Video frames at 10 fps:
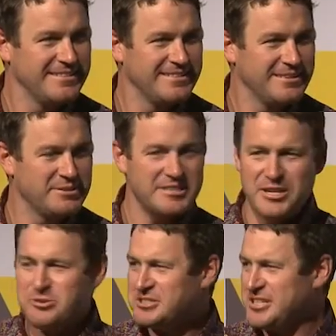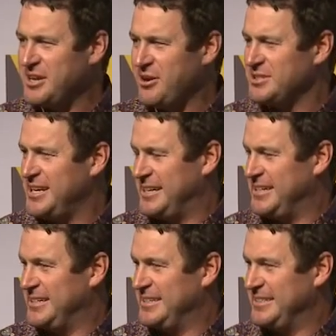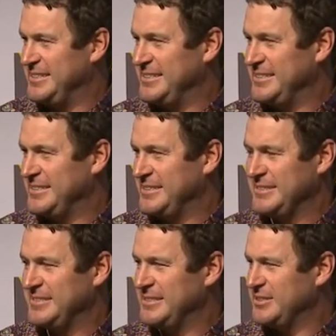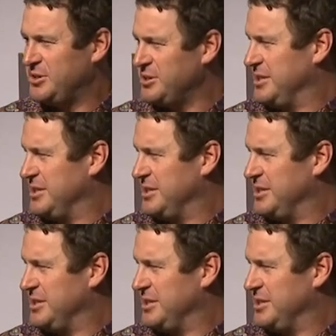Is it interesting content? Good.